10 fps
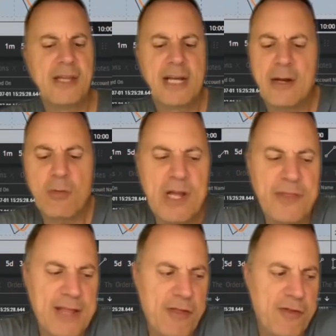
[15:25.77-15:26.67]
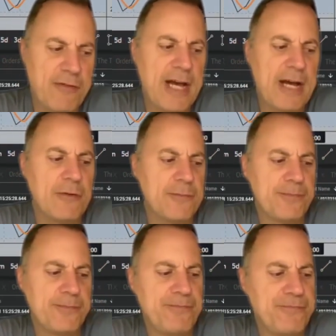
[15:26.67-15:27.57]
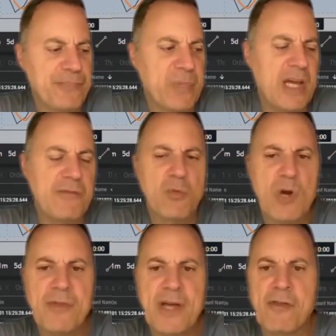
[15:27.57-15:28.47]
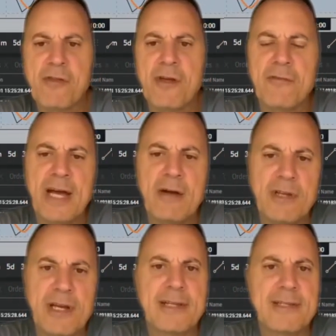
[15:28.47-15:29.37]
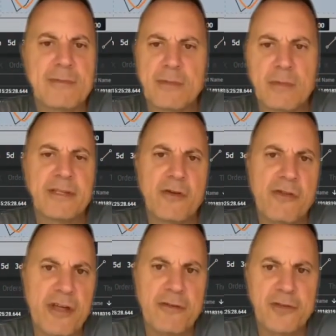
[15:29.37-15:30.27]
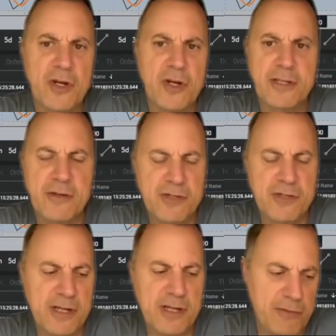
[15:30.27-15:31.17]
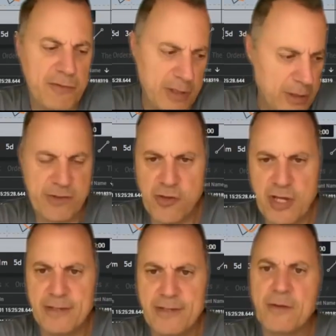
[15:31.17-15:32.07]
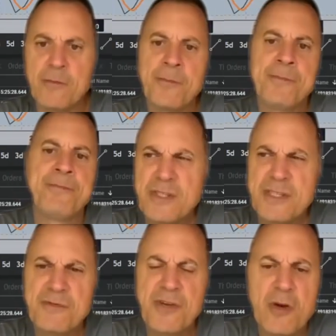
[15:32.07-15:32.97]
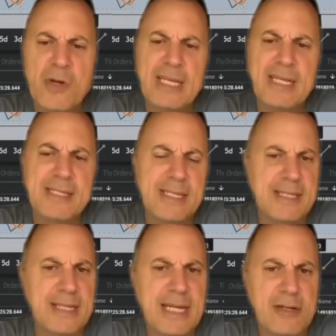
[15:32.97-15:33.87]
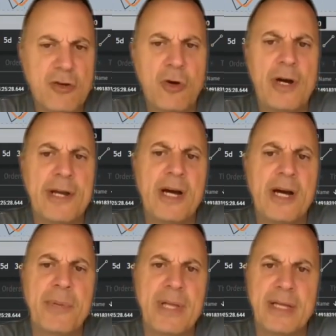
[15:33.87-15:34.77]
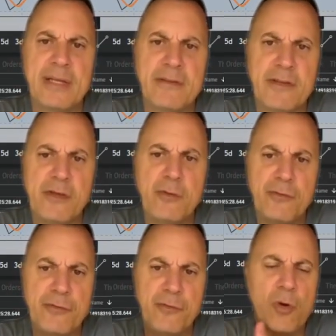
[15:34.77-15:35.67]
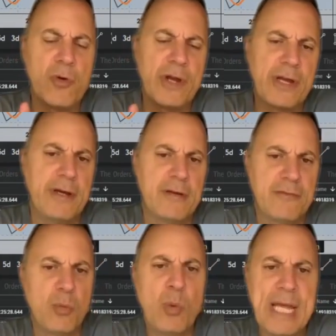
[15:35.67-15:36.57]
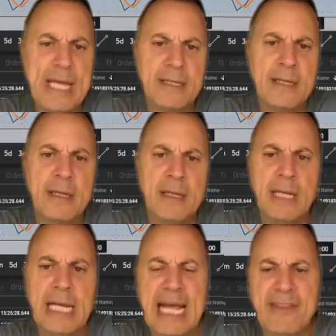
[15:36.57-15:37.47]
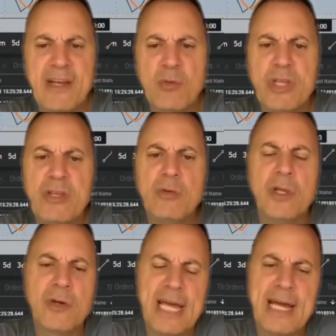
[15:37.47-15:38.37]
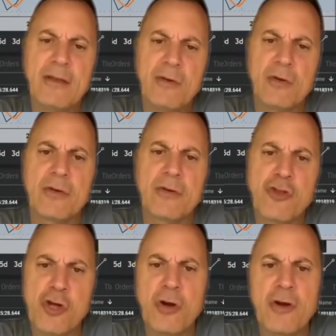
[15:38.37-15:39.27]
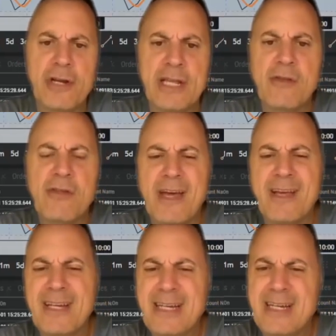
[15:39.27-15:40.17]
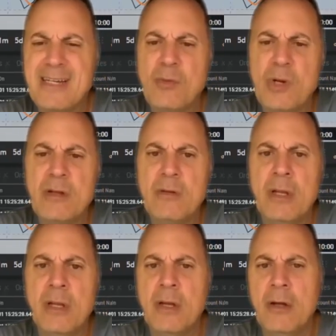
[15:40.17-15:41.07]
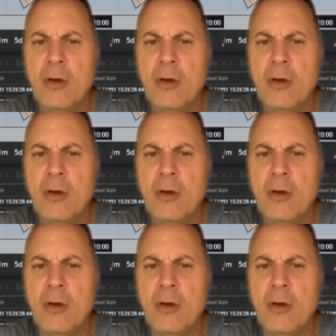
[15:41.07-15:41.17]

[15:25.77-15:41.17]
And you got to write that stuff out. You have to write that stuff out. You got to say it to yourself, talk to yourself. That's what you got to do, because it's very easy to get caught up in the euphoria of a win. And then when you look at your chart and you say, well,